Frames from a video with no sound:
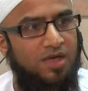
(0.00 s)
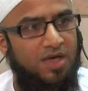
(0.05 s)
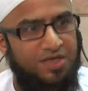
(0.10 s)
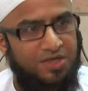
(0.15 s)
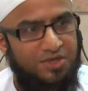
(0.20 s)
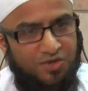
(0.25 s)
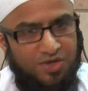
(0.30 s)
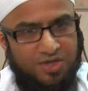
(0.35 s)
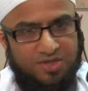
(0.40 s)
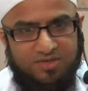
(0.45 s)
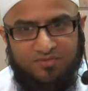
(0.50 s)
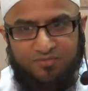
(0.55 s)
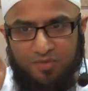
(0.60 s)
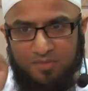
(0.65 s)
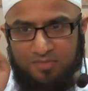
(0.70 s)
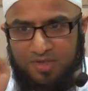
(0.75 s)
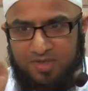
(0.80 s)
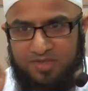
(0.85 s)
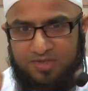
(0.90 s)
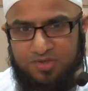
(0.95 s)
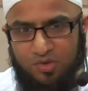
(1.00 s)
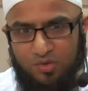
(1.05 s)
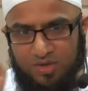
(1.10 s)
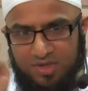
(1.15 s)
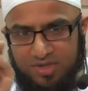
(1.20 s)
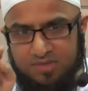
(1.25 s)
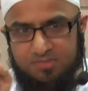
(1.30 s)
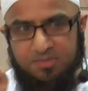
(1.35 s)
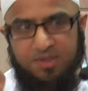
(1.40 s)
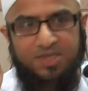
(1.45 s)
and created from that soul
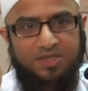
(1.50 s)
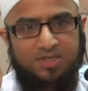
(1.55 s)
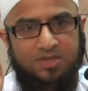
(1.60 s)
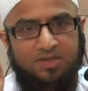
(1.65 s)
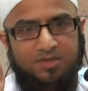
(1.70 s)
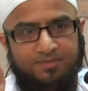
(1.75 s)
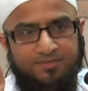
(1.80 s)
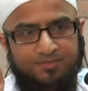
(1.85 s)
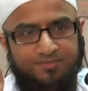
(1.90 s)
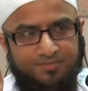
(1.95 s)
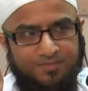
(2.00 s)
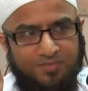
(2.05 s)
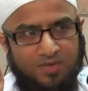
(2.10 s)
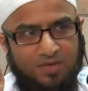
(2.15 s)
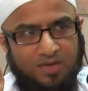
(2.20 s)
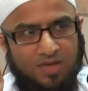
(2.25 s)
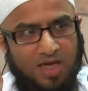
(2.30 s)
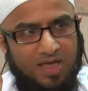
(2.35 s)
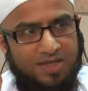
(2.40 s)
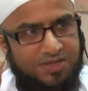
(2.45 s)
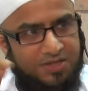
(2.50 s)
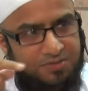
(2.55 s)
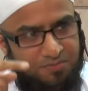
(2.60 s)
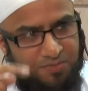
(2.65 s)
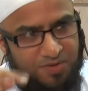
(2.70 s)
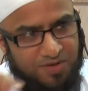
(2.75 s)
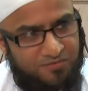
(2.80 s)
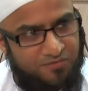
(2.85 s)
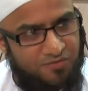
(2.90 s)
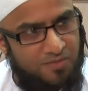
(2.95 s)
its mate and
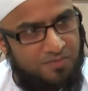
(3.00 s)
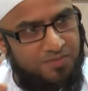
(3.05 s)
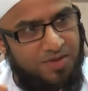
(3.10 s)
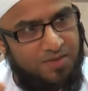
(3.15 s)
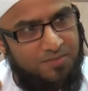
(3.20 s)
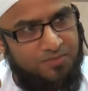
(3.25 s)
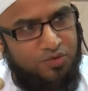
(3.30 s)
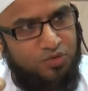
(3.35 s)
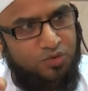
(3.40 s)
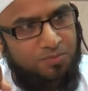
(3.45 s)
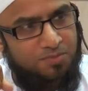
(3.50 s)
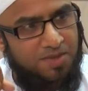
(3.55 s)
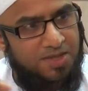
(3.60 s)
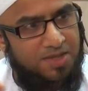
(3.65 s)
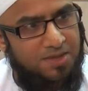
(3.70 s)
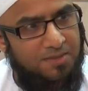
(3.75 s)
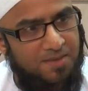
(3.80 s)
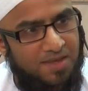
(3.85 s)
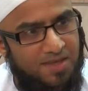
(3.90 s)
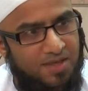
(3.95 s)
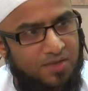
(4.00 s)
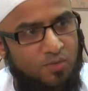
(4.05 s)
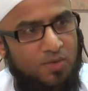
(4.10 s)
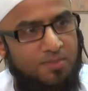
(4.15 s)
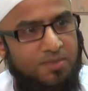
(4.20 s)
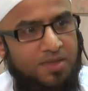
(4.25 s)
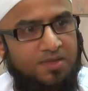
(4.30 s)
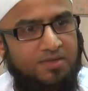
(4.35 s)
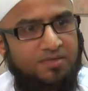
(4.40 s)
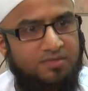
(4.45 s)
spread from them too many men and
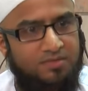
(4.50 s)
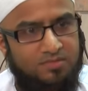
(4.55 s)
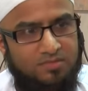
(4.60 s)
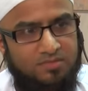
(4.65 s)
women.